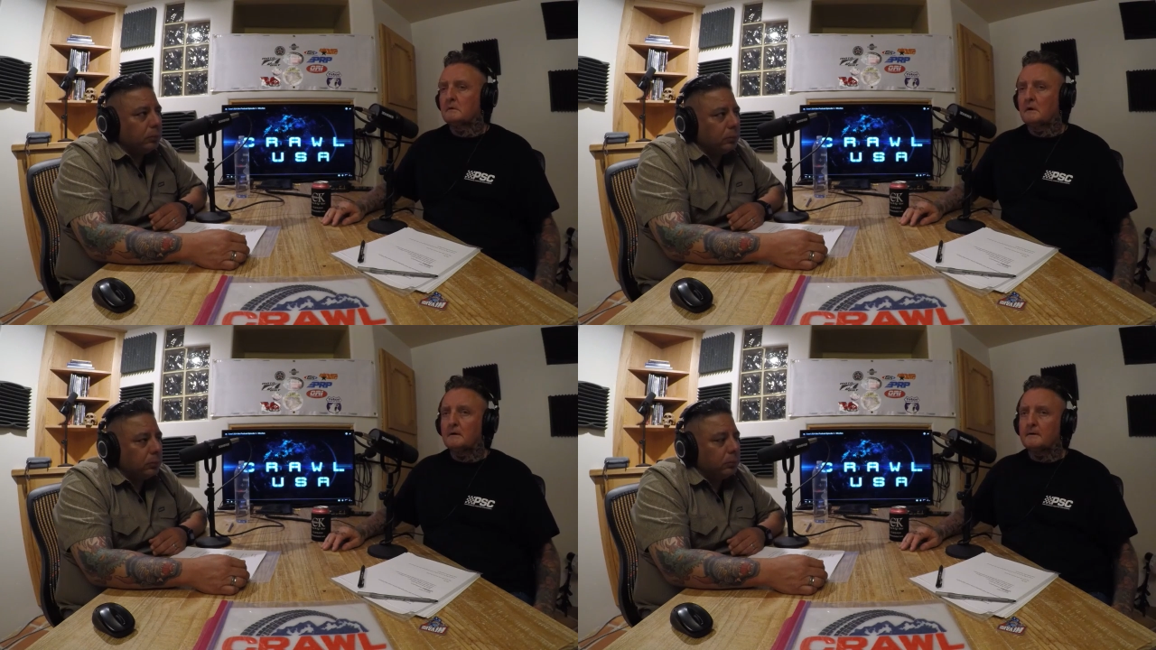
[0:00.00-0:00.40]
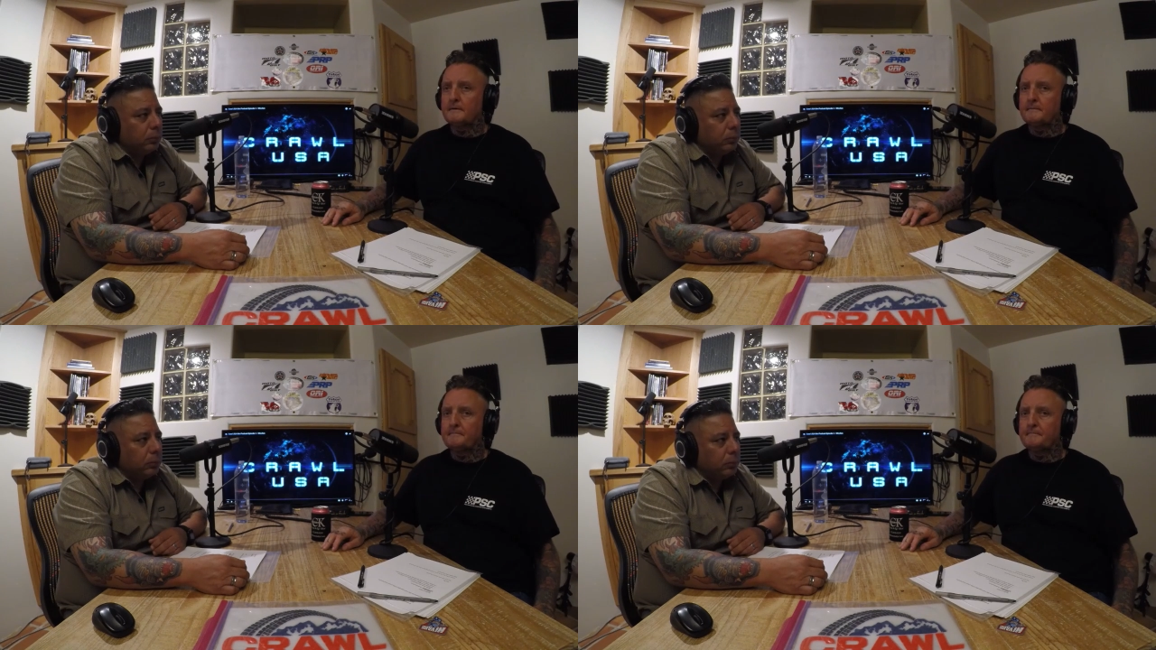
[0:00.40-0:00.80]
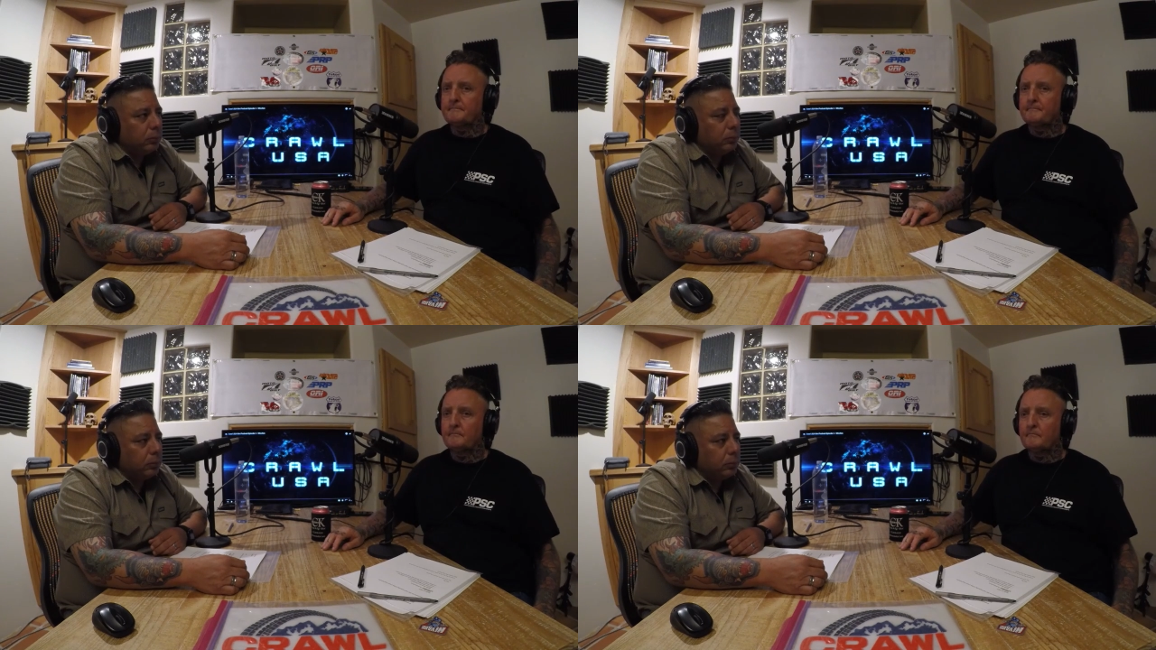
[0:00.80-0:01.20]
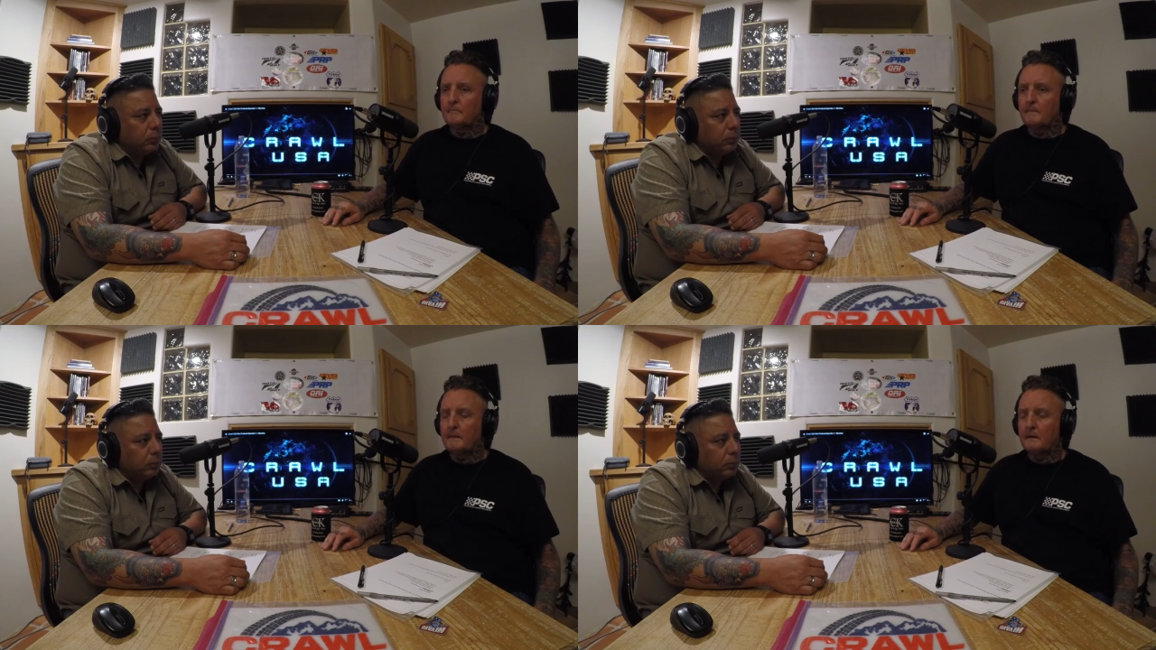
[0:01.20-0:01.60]
Speaker 1: Um,
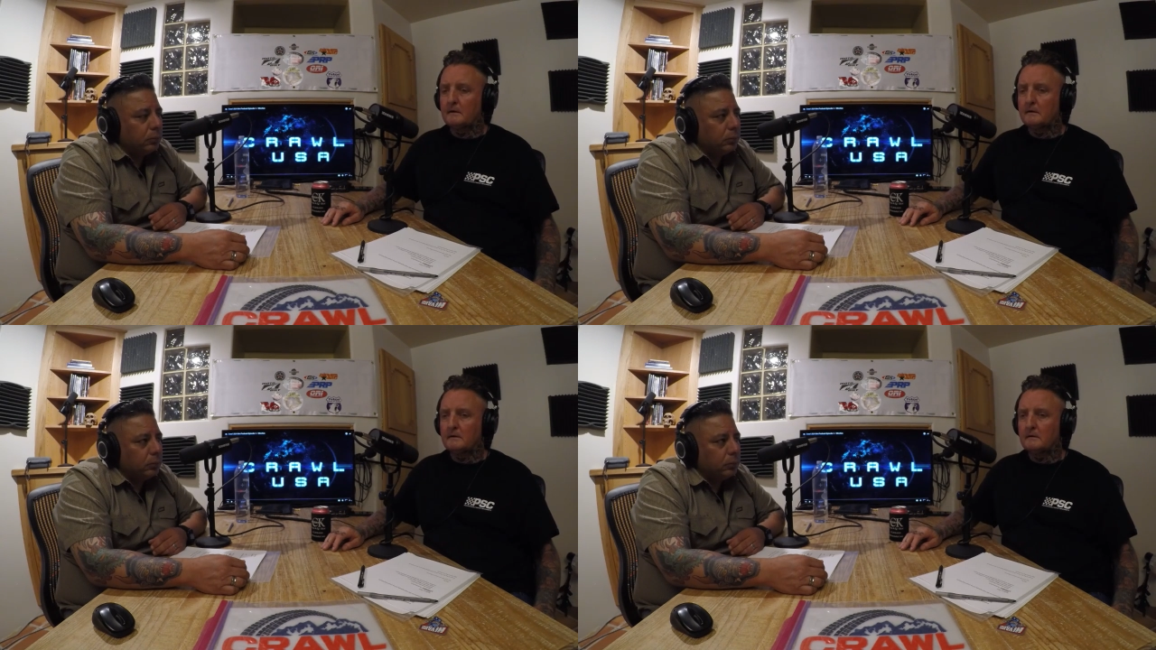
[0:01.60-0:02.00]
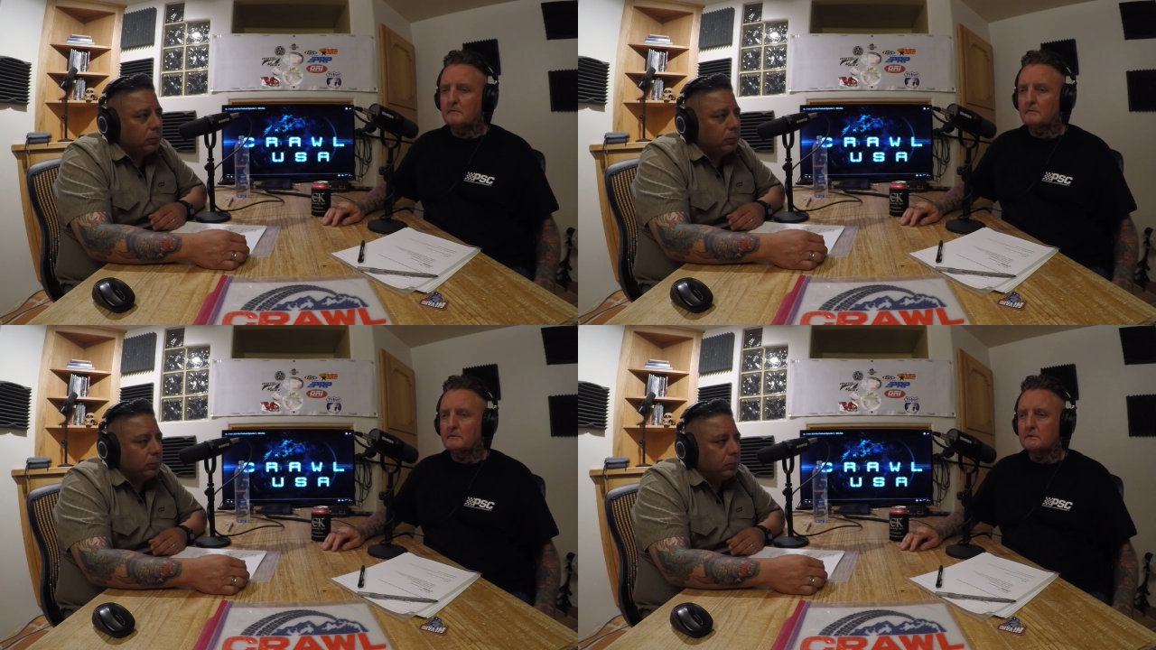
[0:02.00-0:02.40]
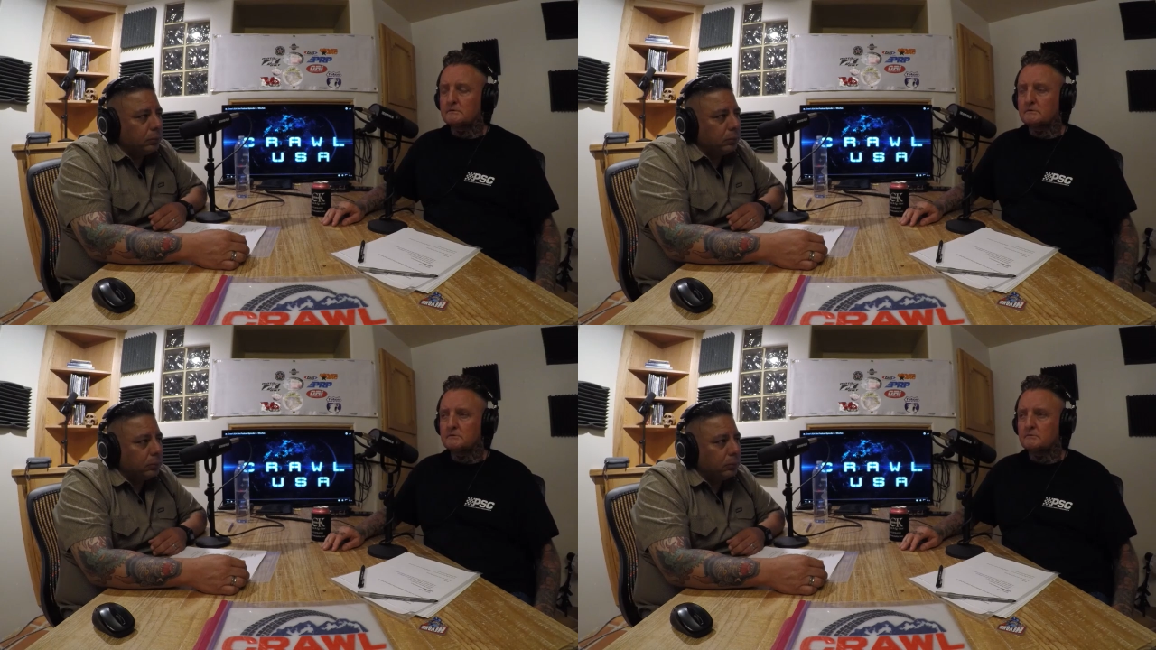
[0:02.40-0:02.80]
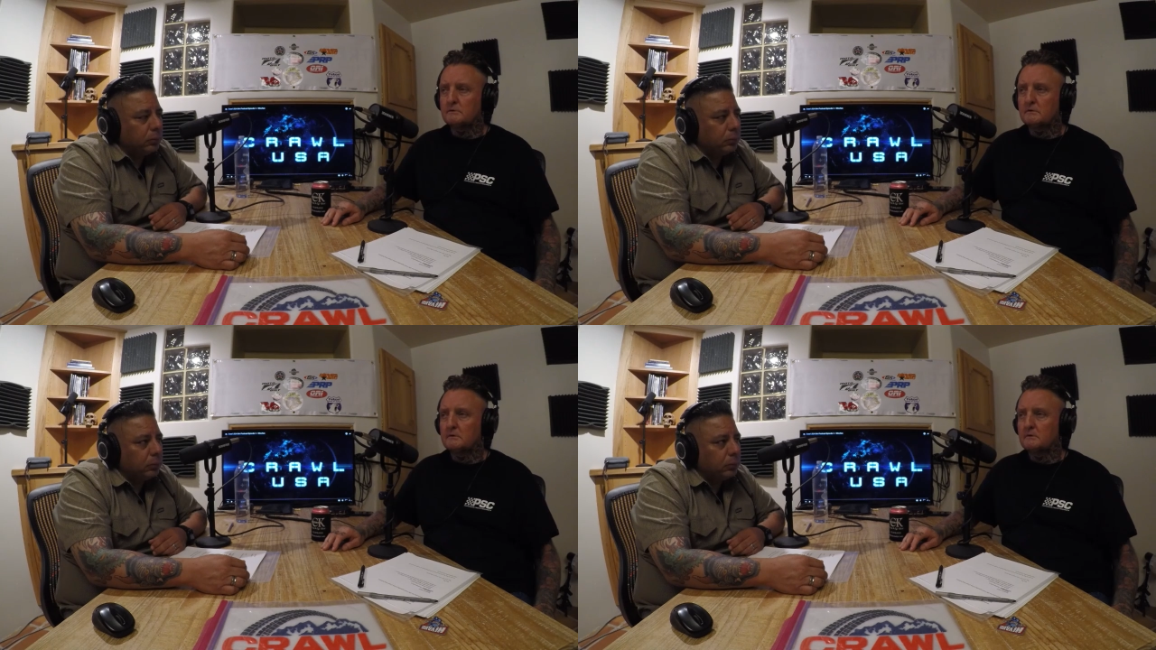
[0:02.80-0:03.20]
and then another one that's just
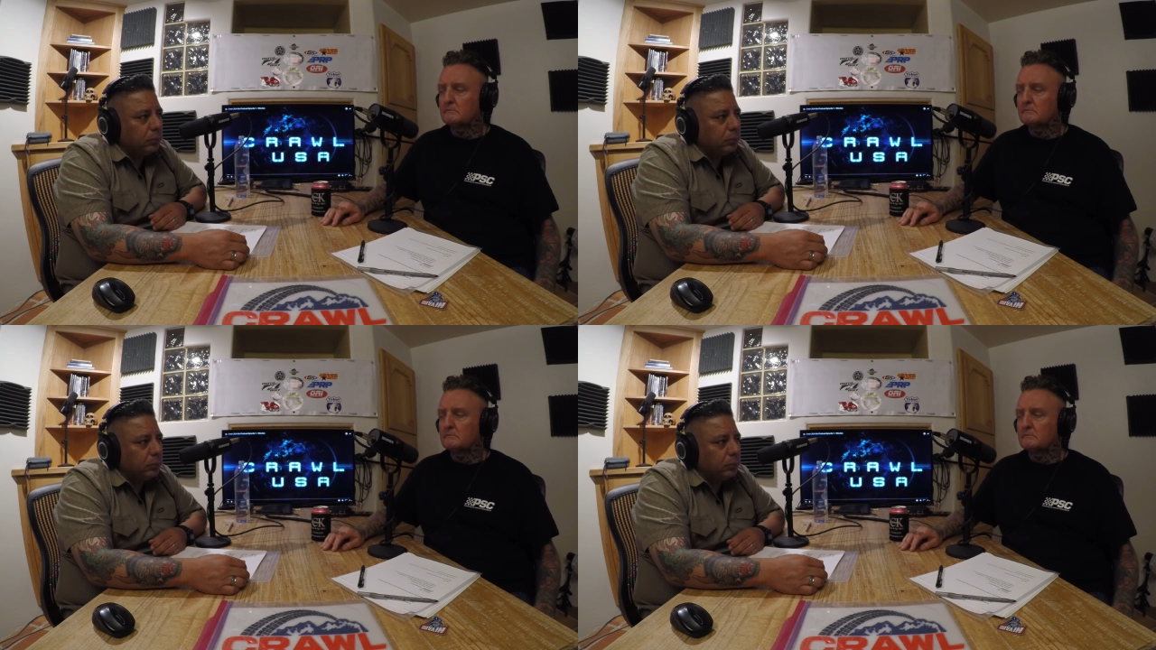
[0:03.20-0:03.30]
really,